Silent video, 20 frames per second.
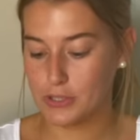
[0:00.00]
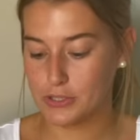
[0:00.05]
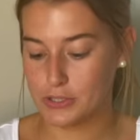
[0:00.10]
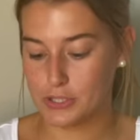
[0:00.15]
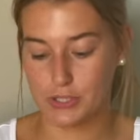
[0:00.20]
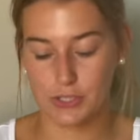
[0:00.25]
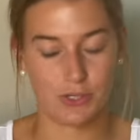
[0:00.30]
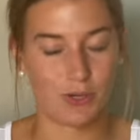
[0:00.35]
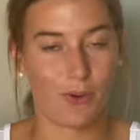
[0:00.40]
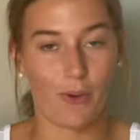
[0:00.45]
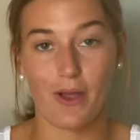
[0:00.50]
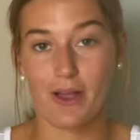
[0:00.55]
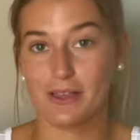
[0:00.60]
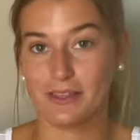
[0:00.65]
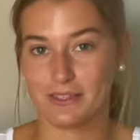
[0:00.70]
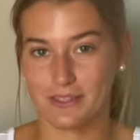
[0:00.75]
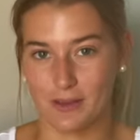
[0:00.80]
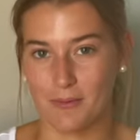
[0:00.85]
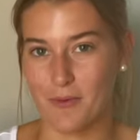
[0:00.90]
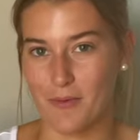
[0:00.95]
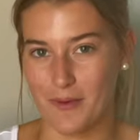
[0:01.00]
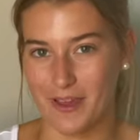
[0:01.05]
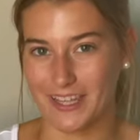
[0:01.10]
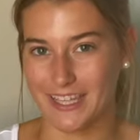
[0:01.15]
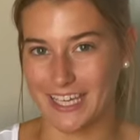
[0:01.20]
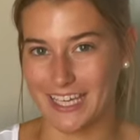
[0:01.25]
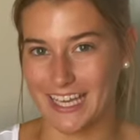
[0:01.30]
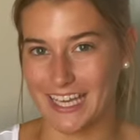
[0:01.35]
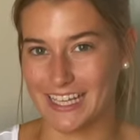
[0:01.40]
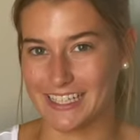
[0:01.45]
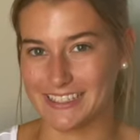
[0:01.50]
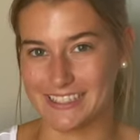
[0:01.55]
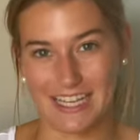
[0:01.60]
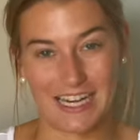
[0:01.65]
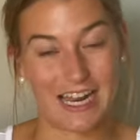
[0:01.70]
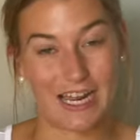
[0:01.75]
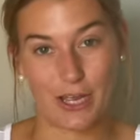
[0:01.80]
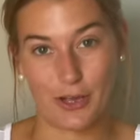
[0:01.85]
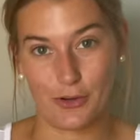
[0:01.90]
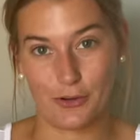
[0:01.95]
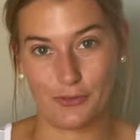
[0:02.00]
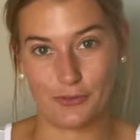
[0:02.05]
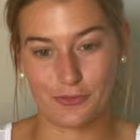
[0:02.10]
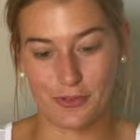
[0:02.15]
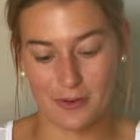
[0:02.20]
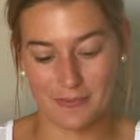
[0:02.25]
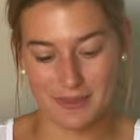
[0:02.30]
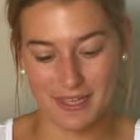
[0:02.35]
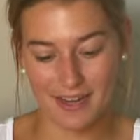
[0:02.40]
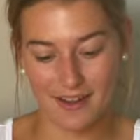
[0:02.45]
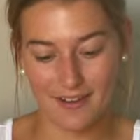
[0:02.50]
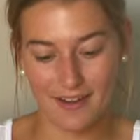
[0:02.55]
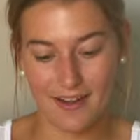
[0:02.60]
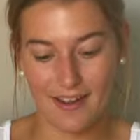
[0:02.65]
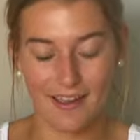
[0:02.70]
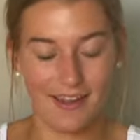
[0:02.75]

to some of my leggings that I own from there,